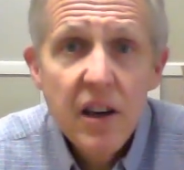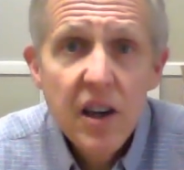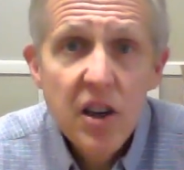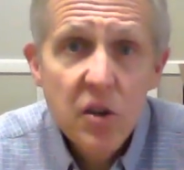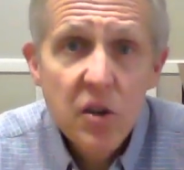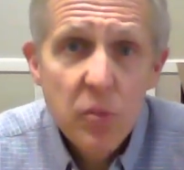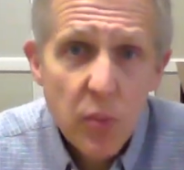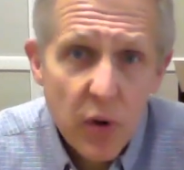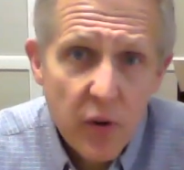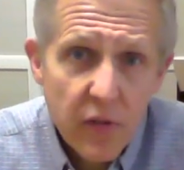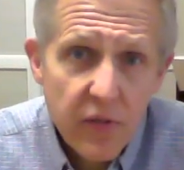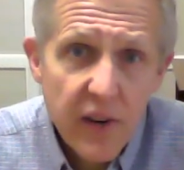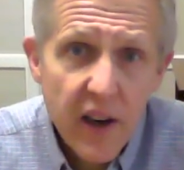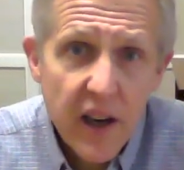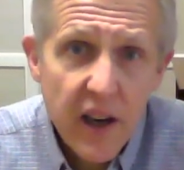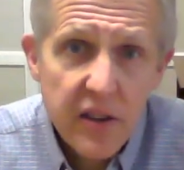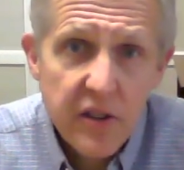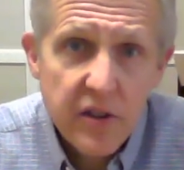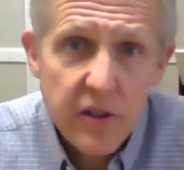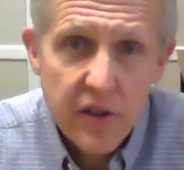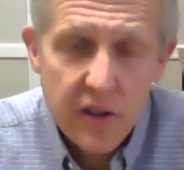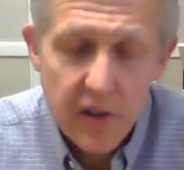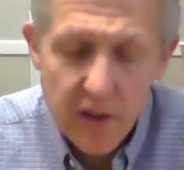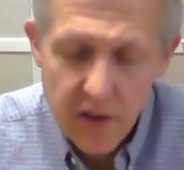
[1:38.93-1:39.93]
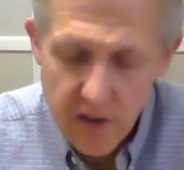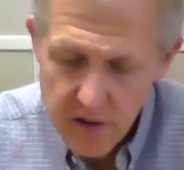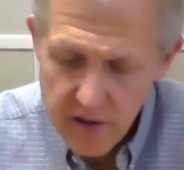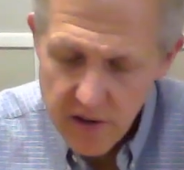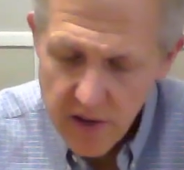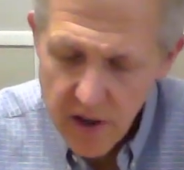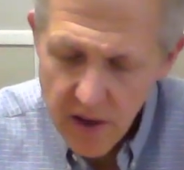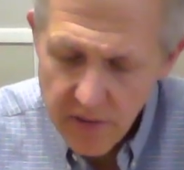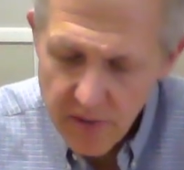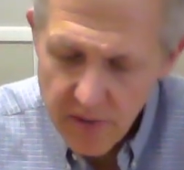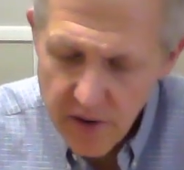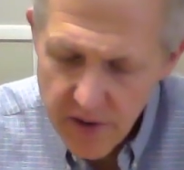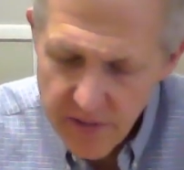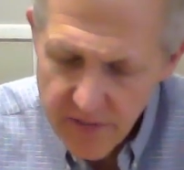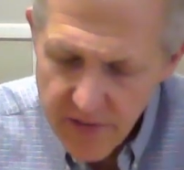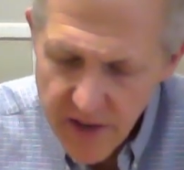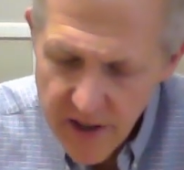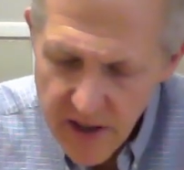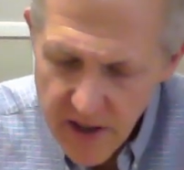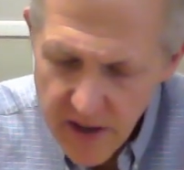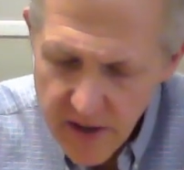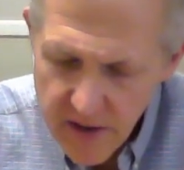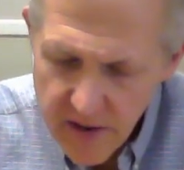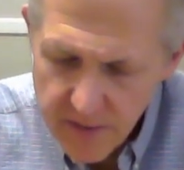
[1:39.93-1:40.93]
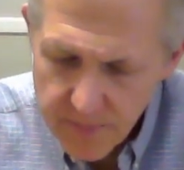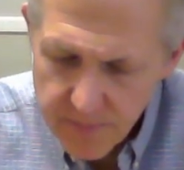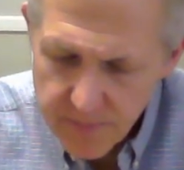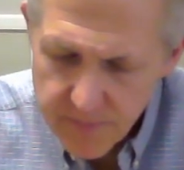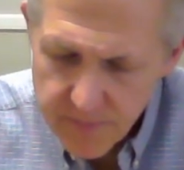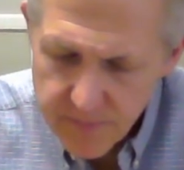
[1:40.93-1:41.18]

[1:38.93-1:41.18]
and perfecter of our faith,